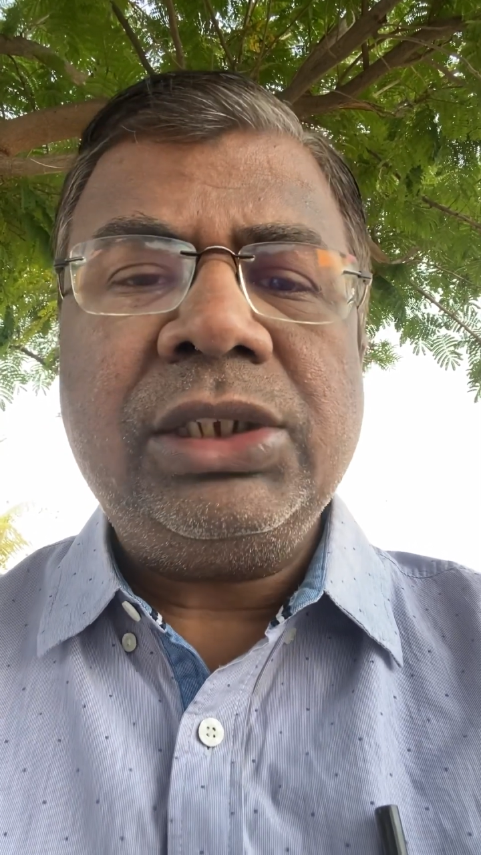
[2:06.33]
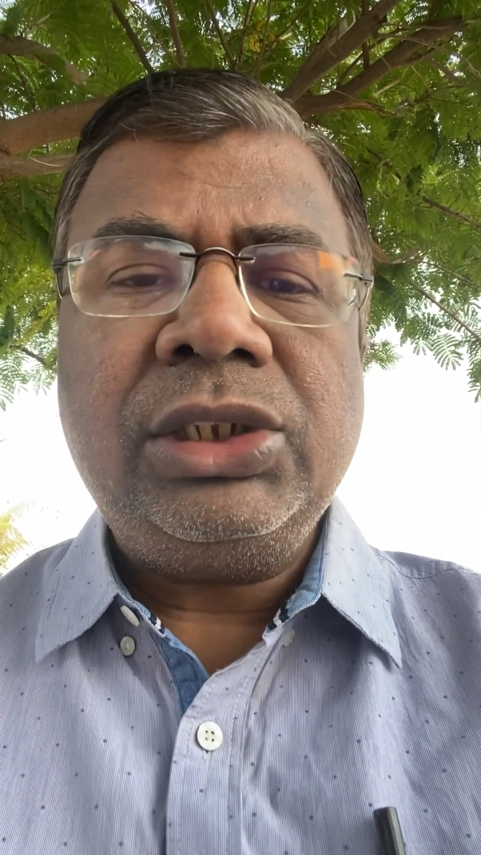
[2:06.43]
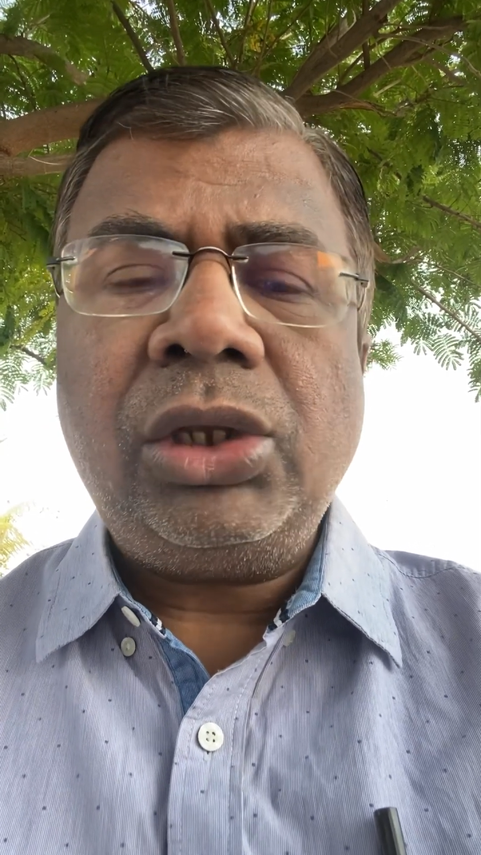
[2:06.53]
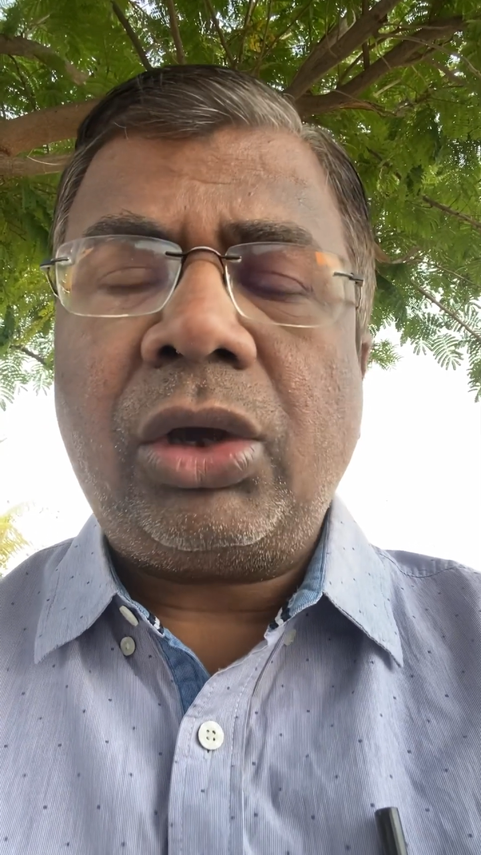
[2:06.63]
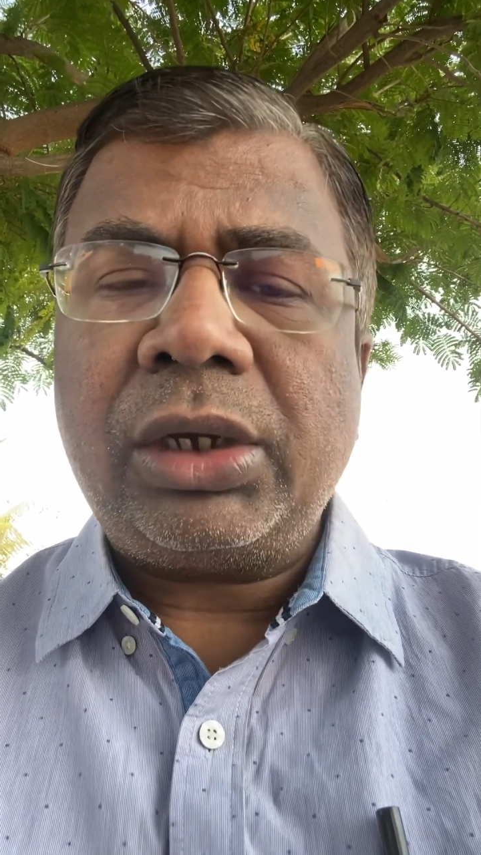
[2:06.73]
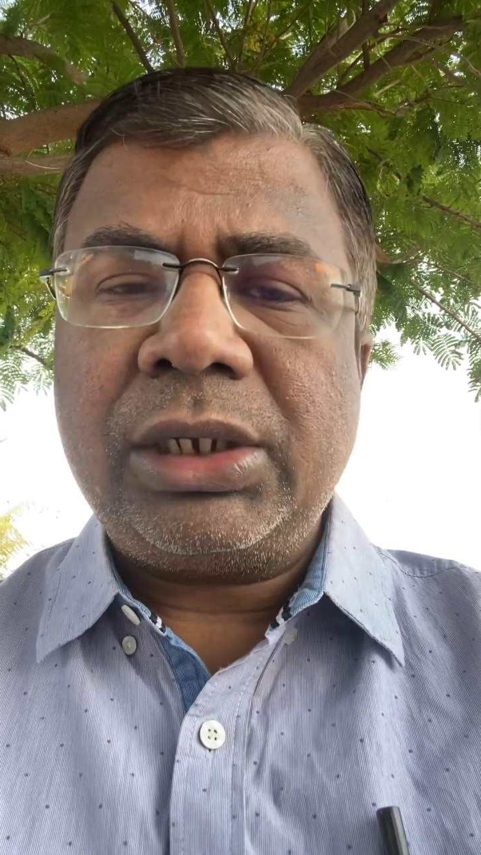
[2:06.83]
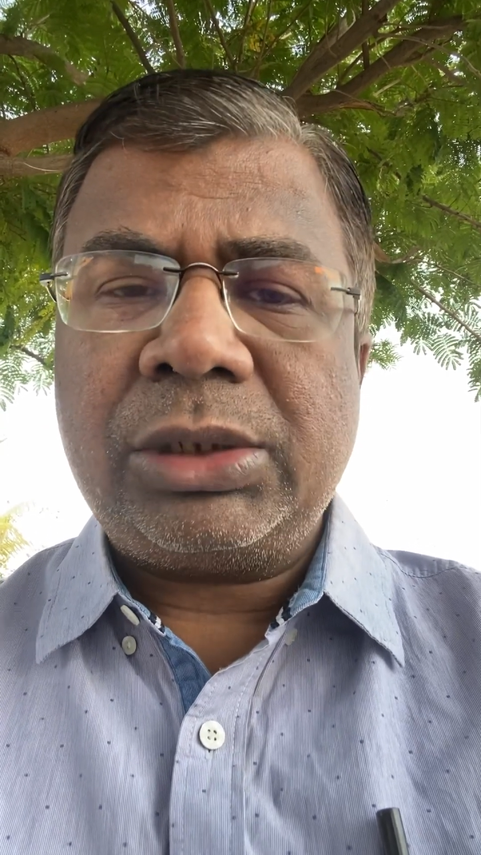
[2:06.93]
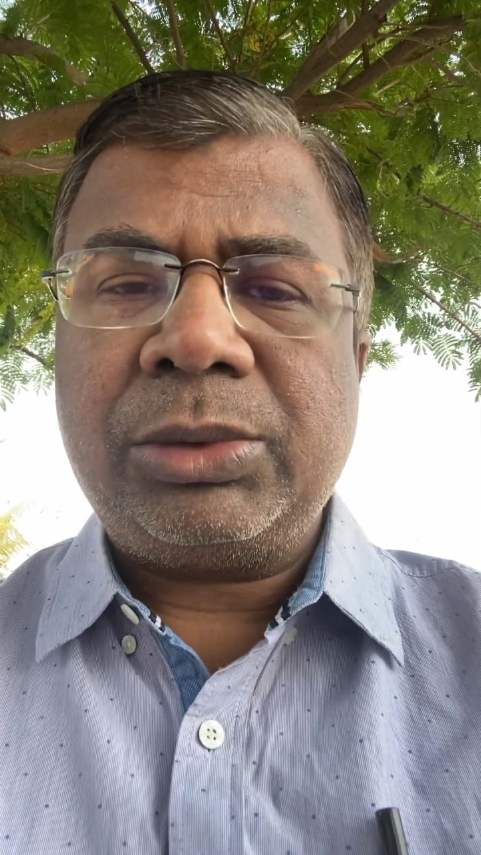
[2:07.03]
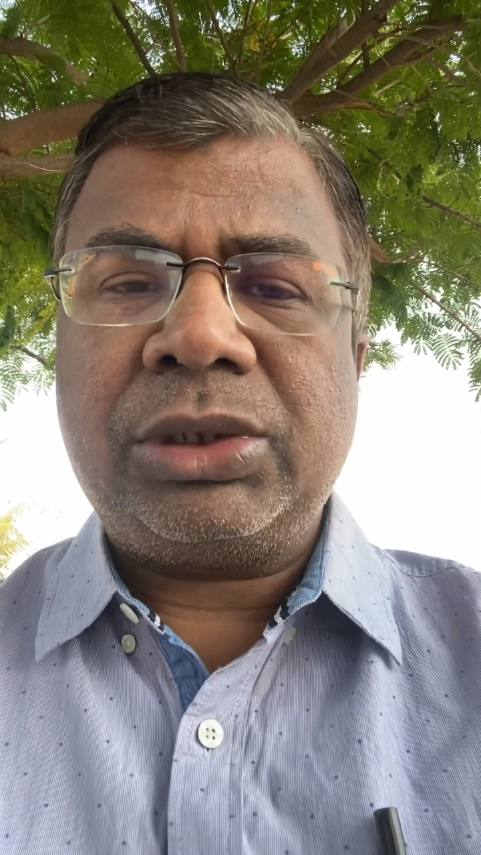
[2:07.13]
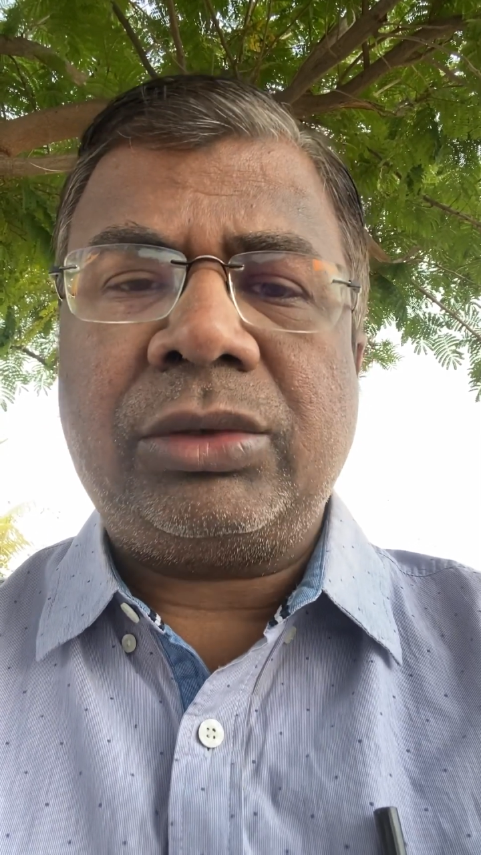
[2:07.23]
the longest
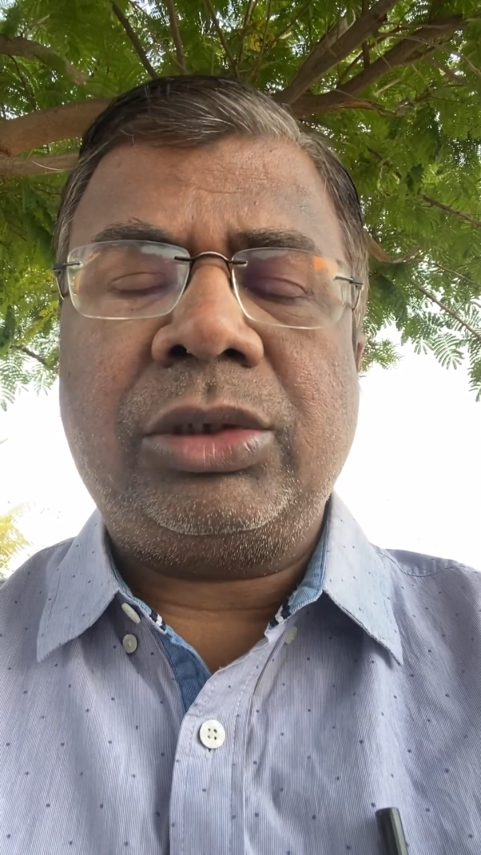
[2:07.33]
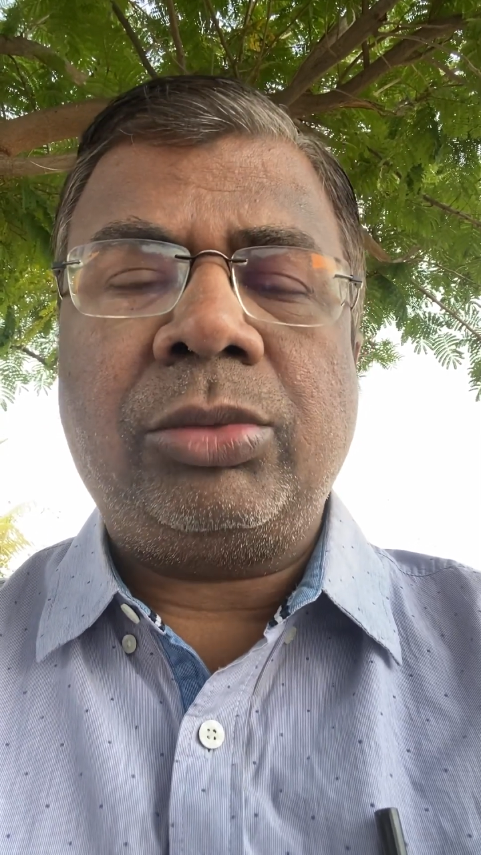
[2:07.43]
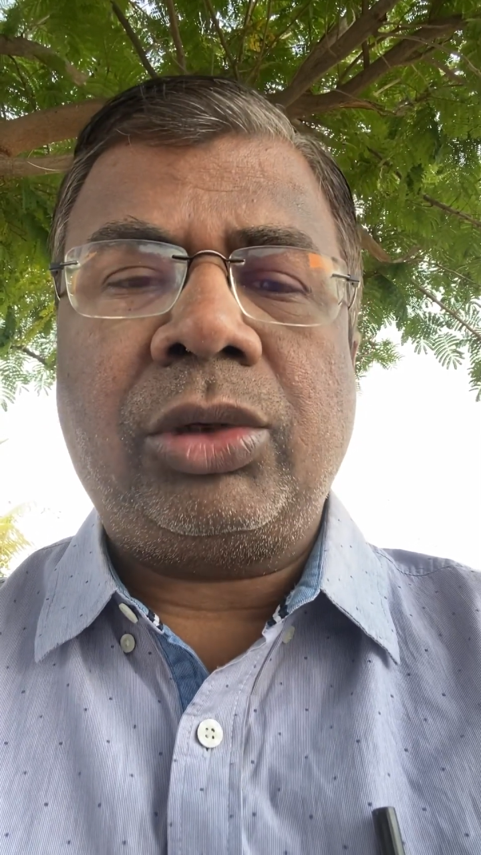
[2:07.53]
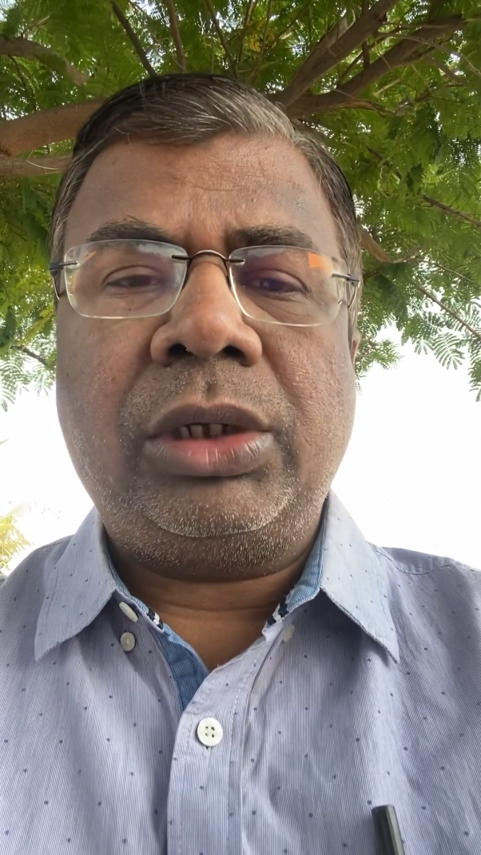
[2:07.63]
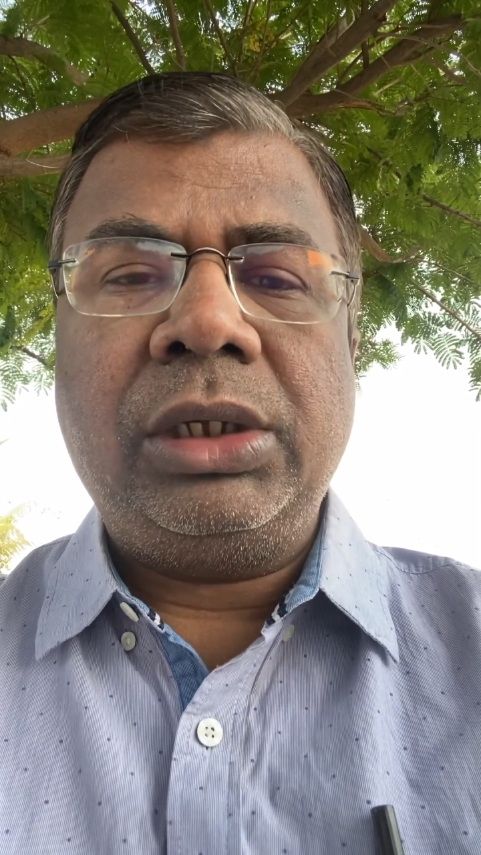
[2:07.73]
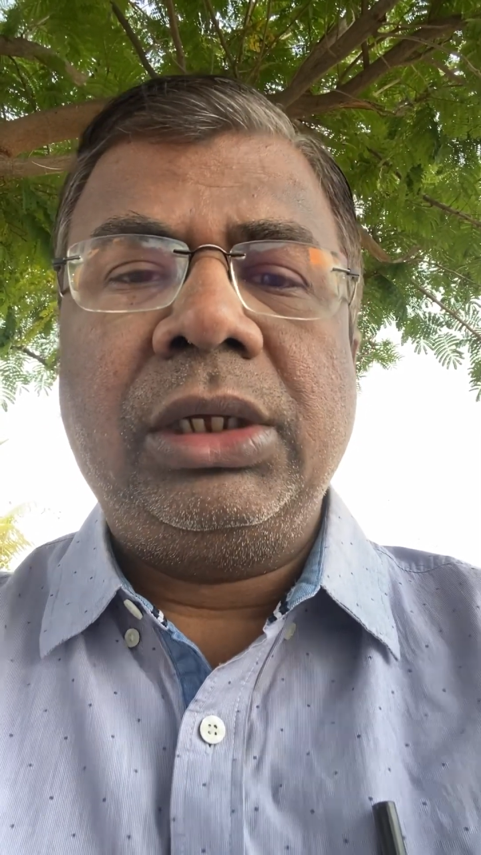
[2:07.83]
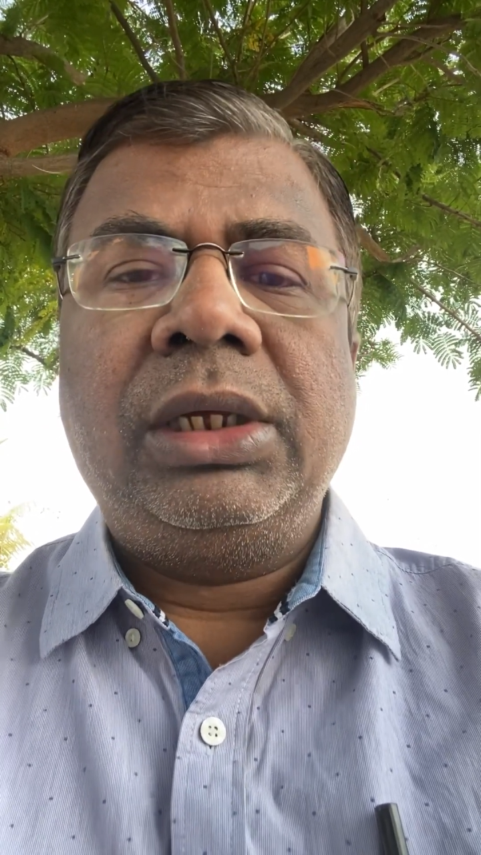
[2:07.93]
muscle of the body.